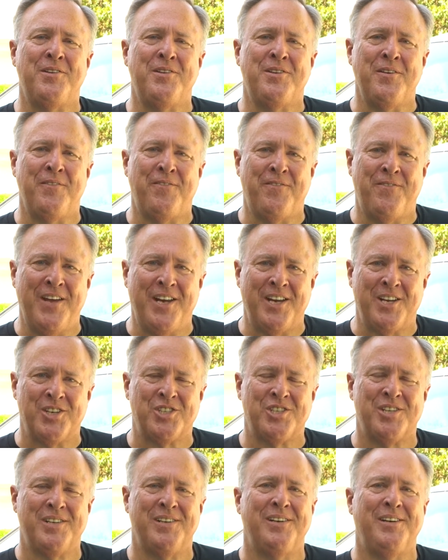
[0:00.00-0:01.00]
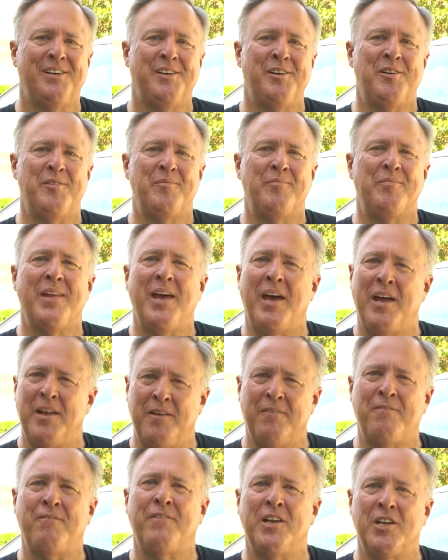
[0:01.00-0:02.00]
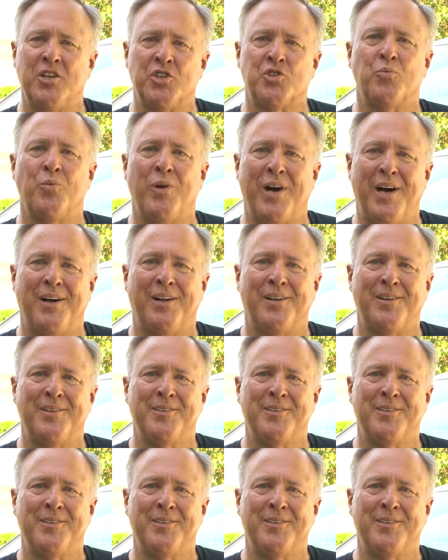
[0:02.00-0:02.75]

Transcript: to finish, and to finish well.